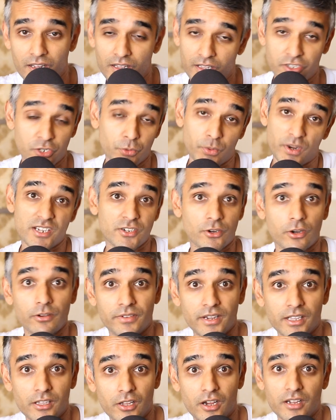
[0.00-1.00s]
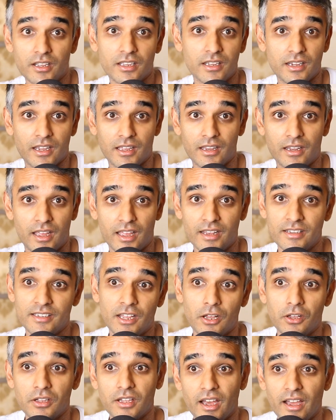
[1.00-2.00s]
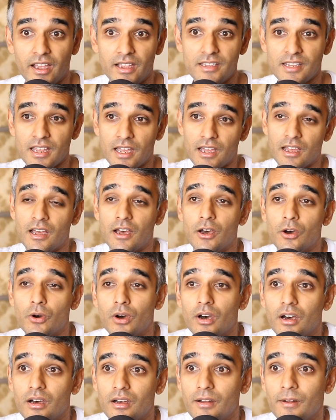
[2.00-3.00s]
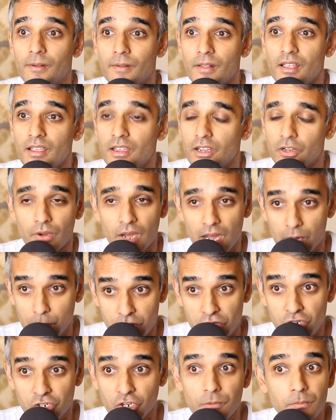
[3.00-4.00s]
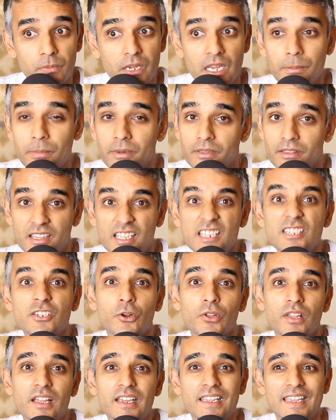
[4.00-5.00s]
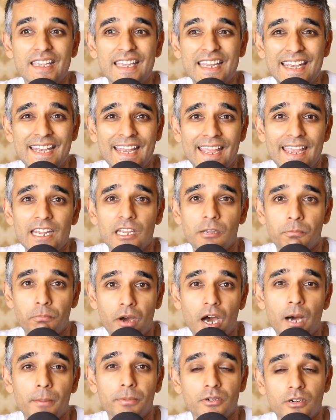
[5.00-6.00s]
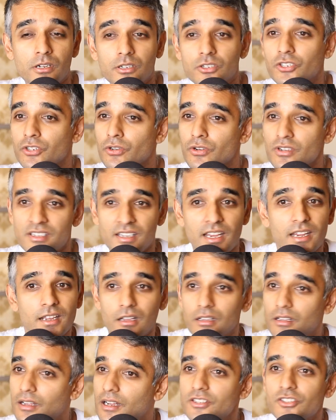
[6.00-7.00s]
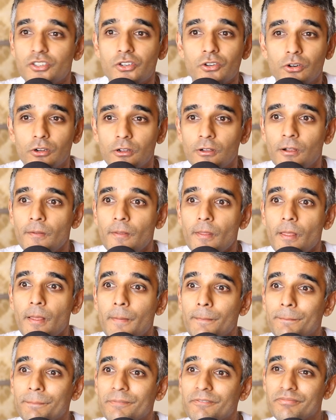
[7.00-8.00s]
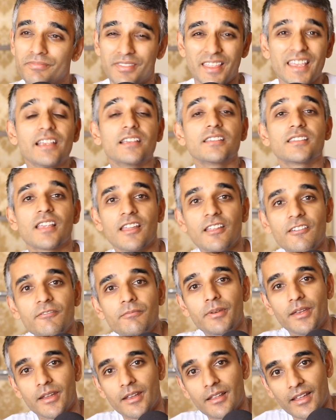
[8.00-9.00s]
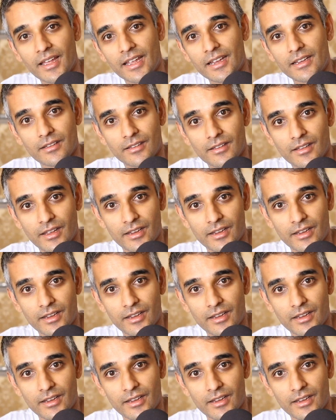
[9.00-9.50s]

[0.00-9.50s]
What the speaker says: Unless you want to start vlogging and tell guys how, you know, how it should be. But these are like innate pop culture, psychological things that have been like